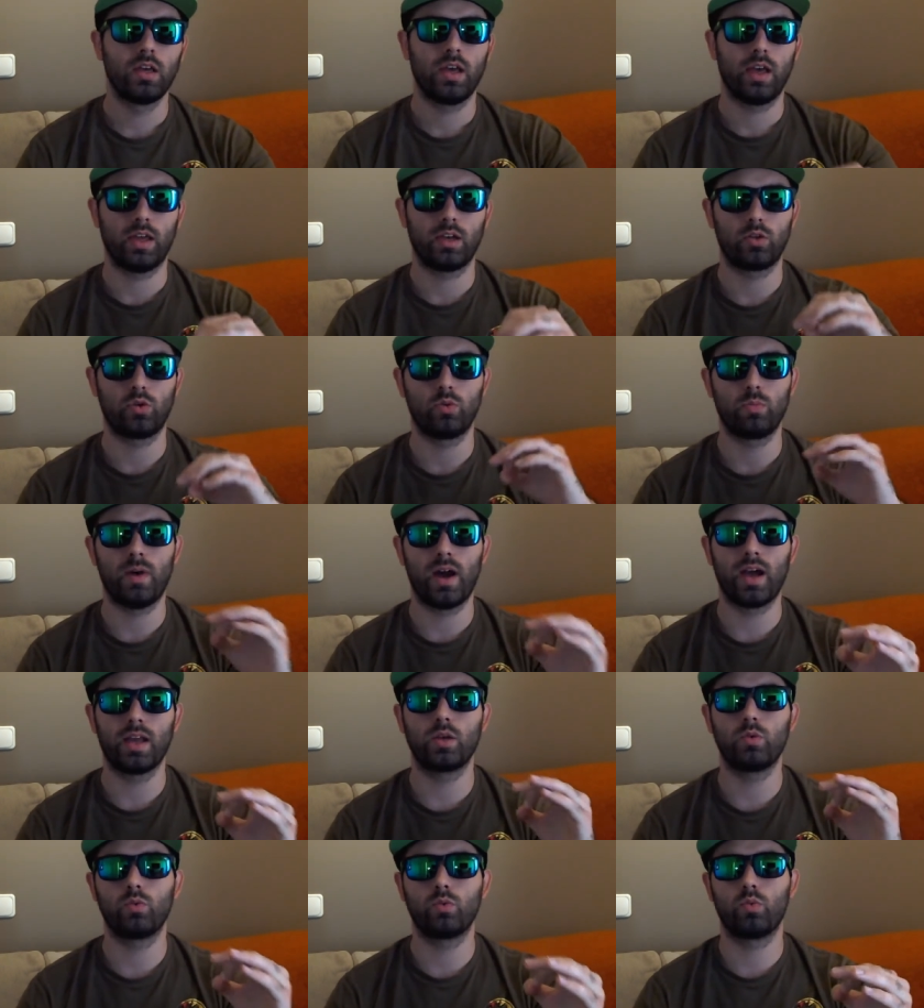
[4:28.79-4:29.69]
and you
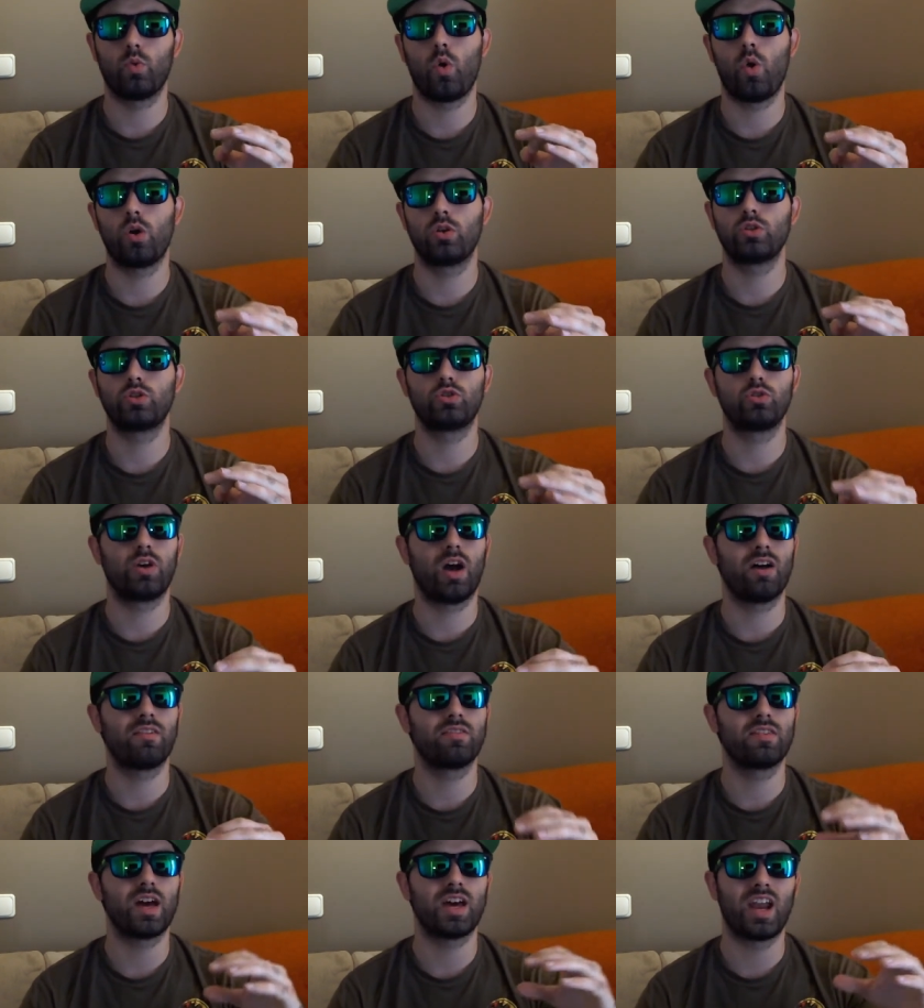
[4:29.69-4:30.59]
might want to
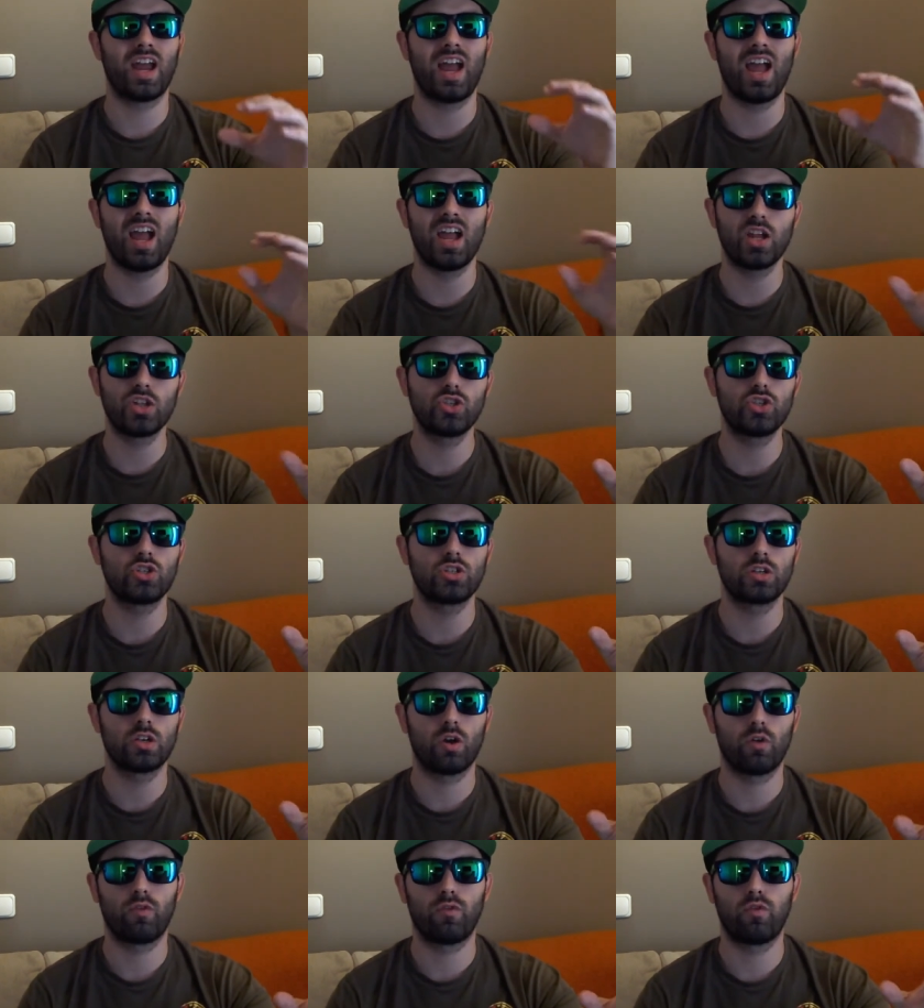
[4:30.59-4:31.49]
have that
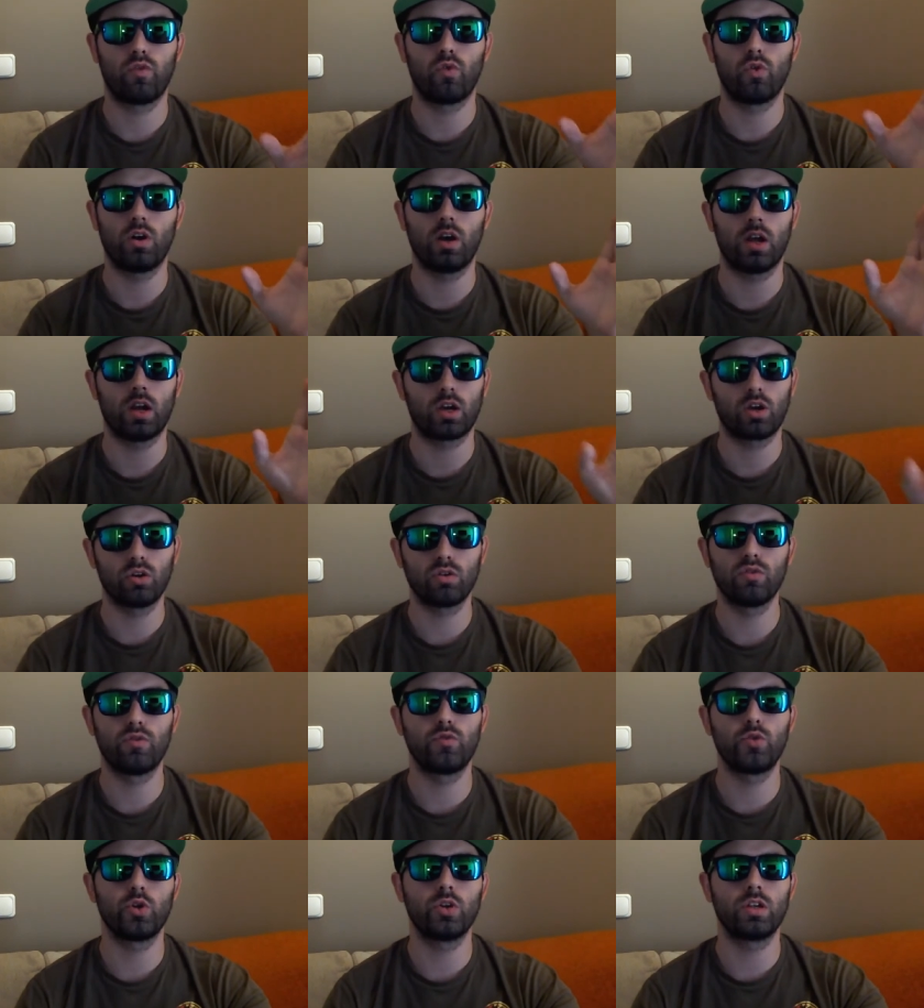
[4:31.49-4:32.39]
edge for Call
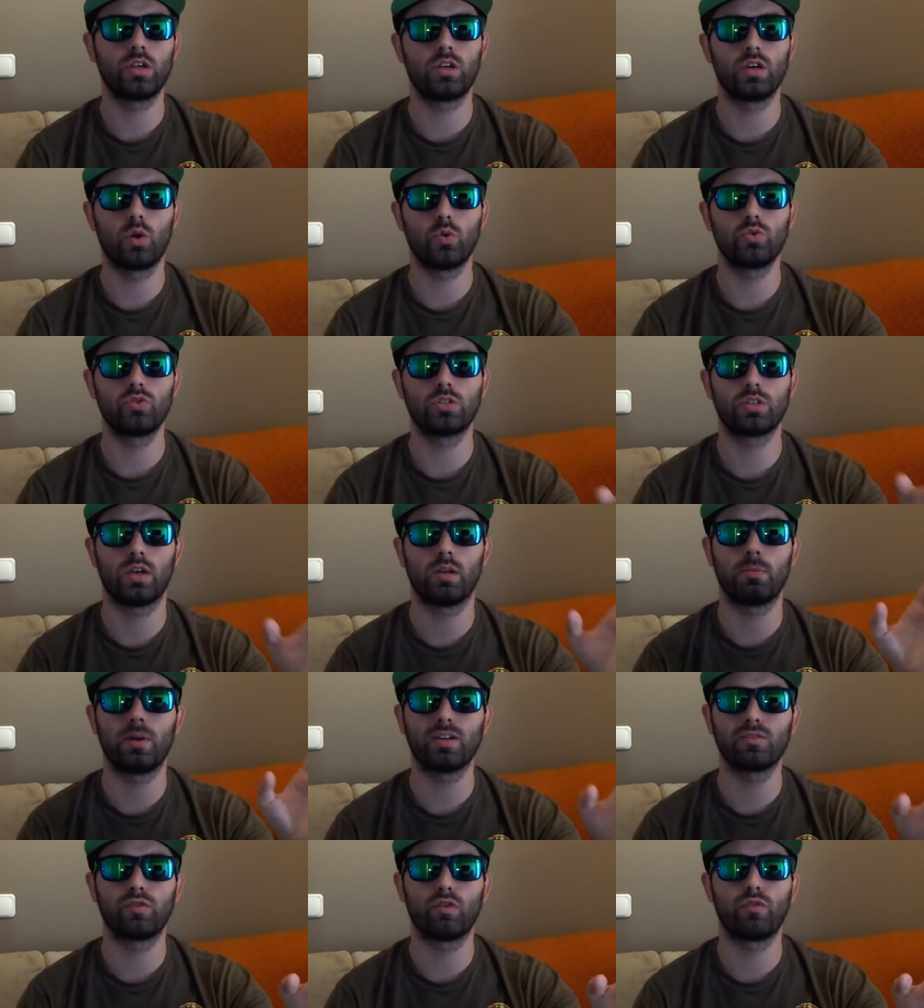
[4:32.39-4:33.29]
of Duty Ghosts and
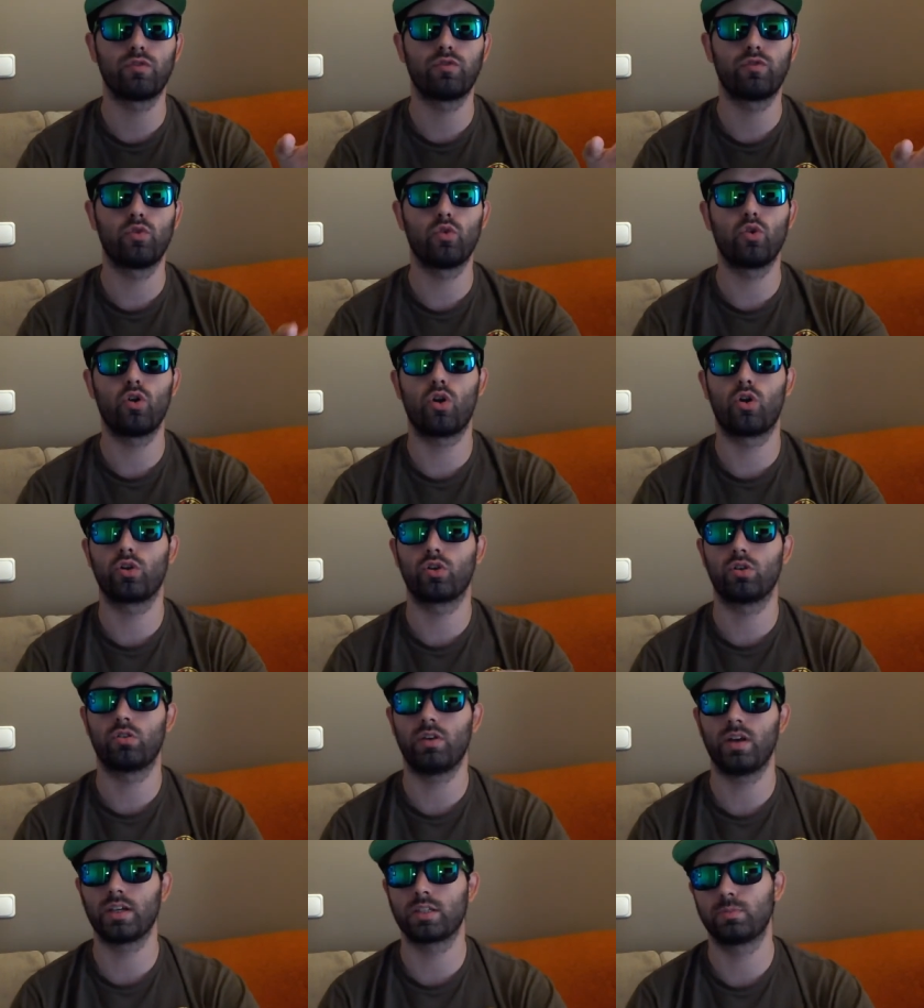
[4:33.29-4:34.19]
Battlefield 4 on
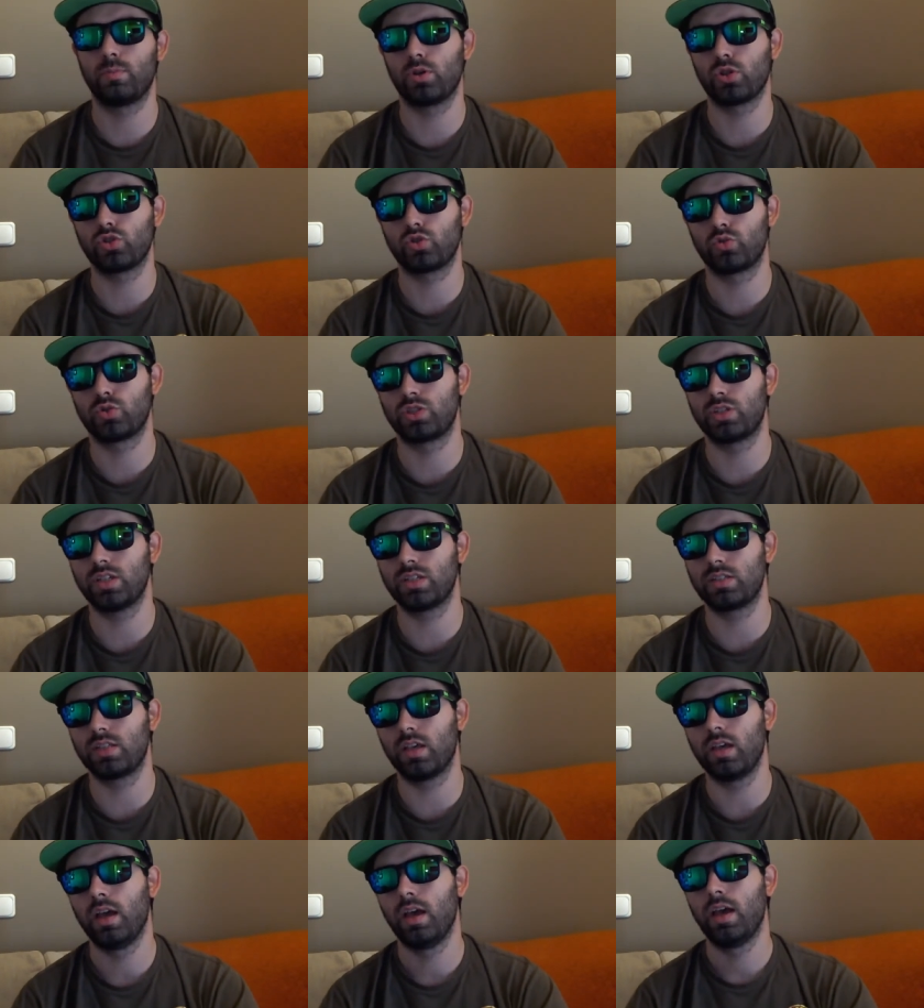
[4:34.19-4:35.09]
your Xbox
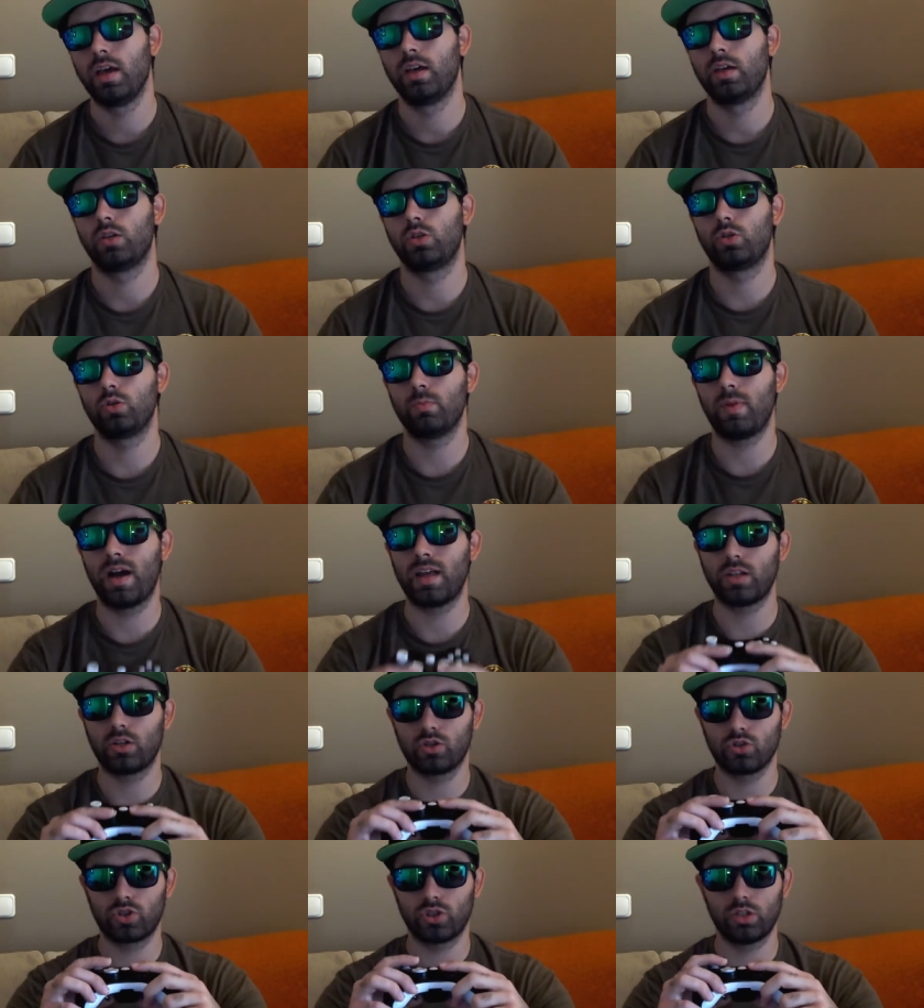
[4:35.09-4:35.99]
360, you
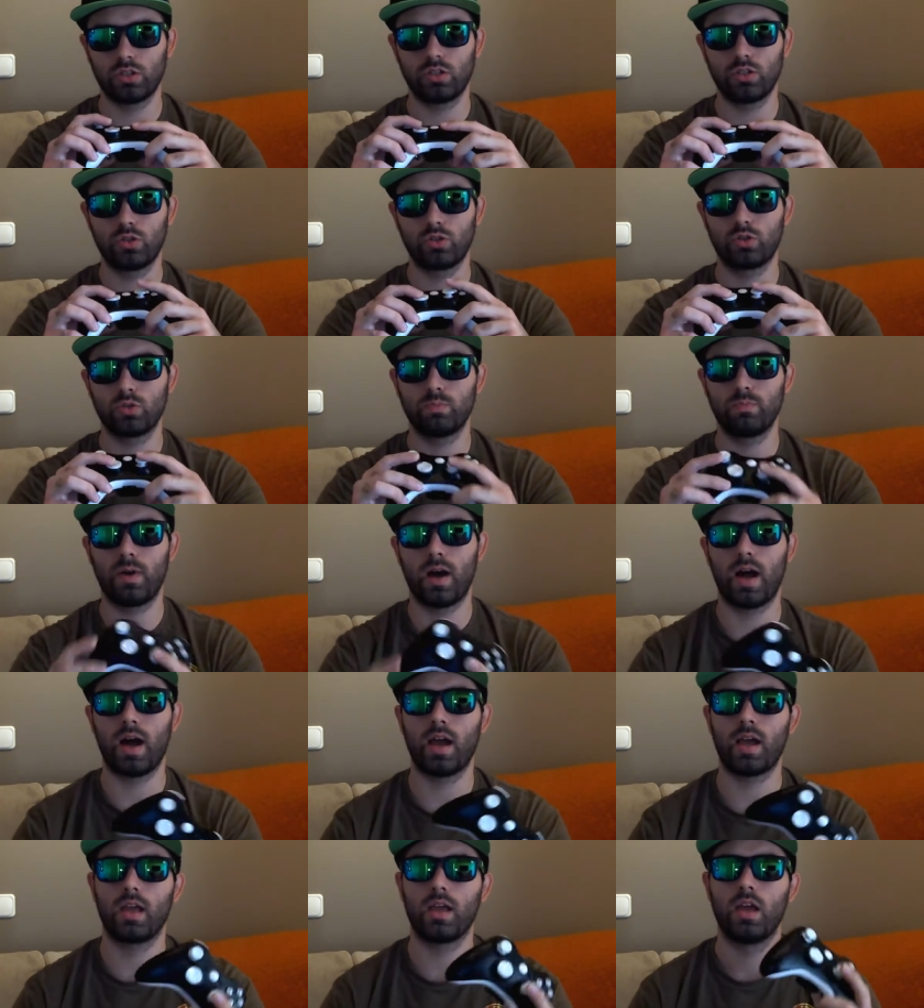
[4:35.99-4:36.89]
might consider to
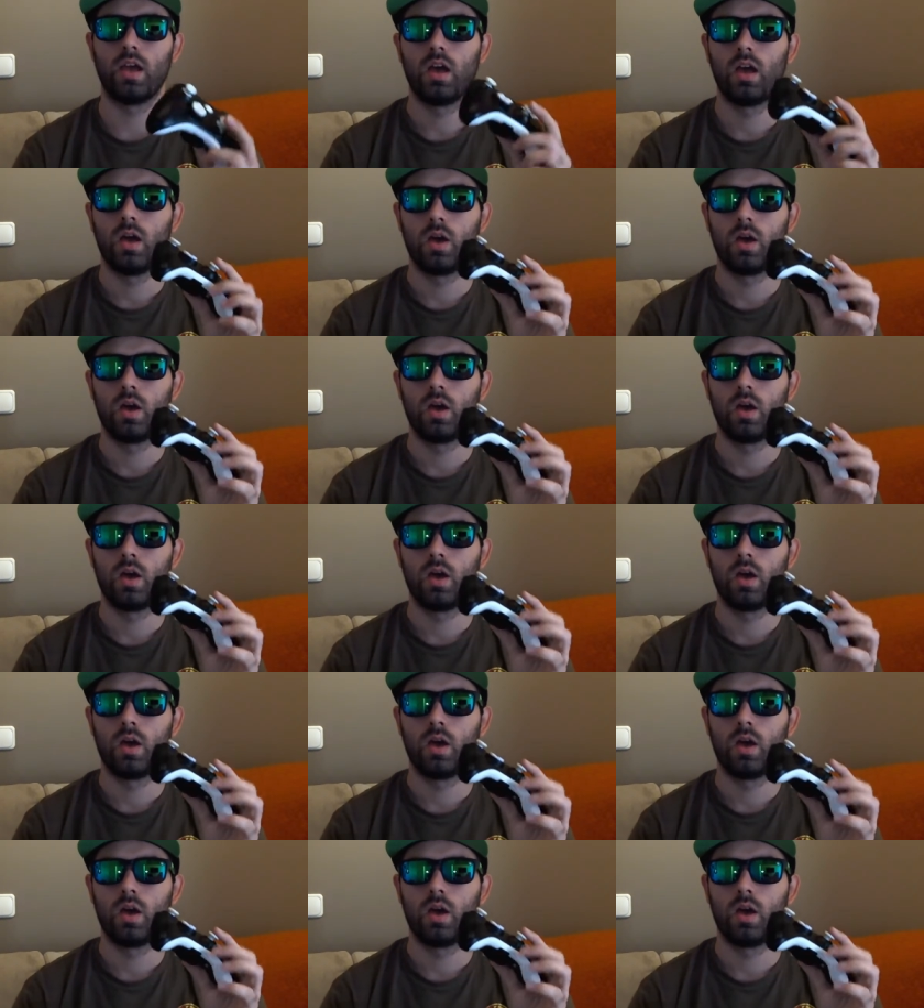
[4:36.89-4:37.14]
buy